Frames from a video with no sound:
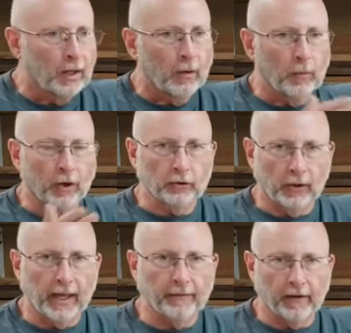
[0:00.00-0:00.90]
We also
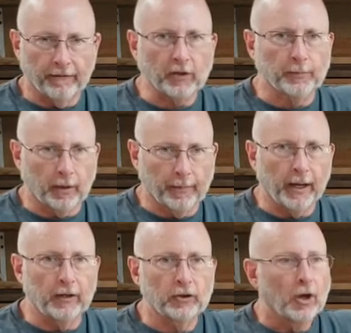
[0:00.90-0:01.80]
have a Facebook
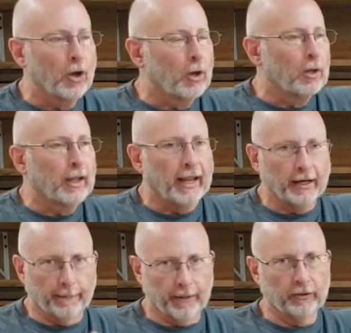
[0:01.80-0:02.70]
page and a
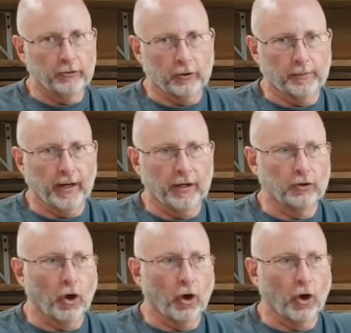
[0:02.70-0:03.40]
Pinterest page.